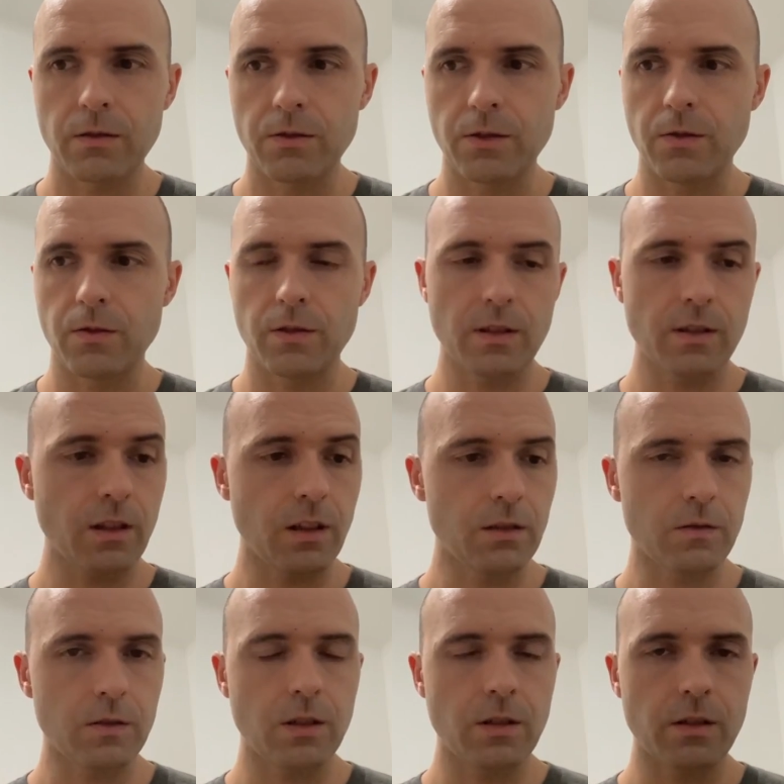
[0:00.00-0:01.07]
these kind
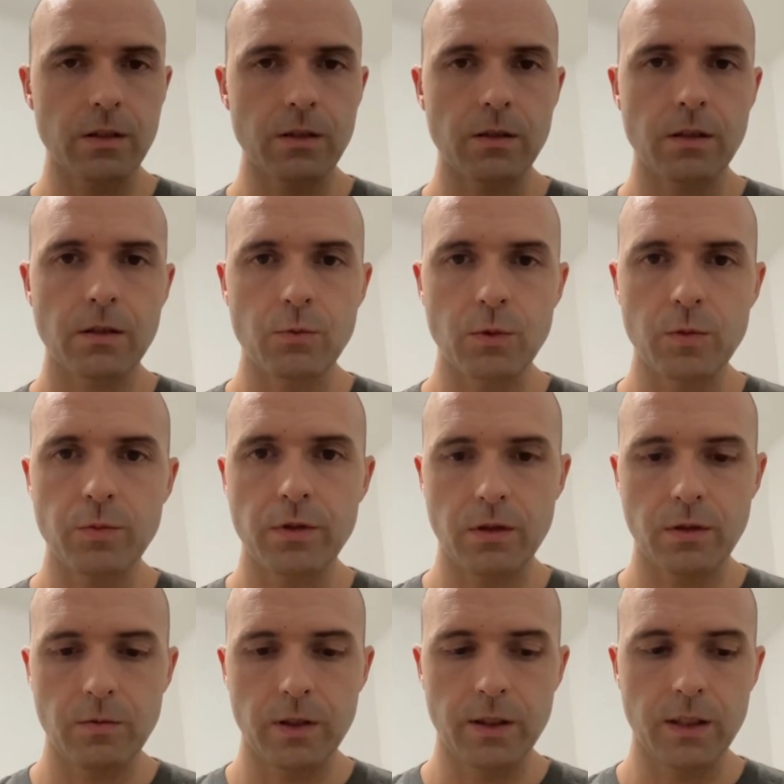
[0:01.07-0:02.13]
of targets will
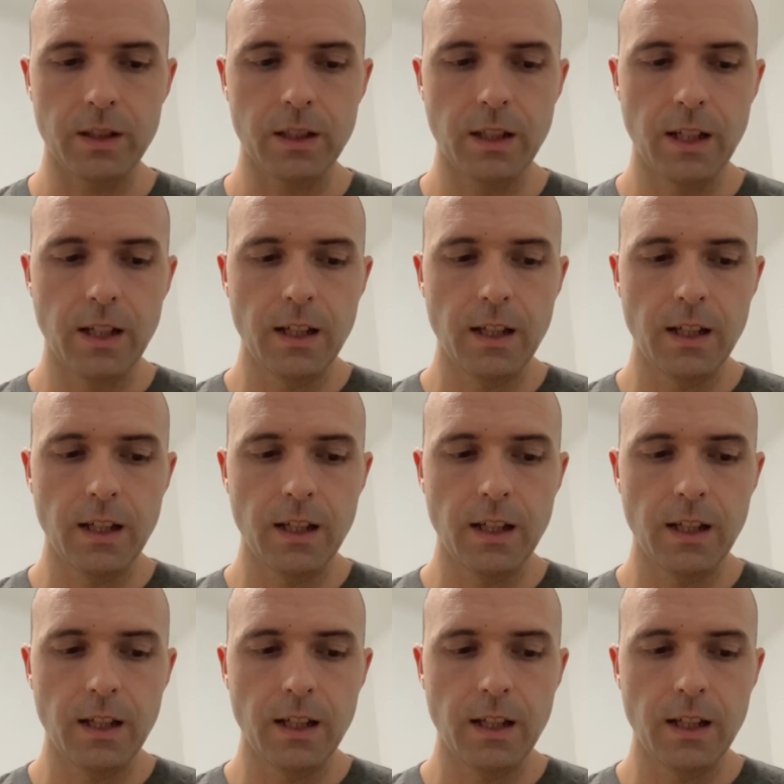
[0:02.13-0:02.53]
probably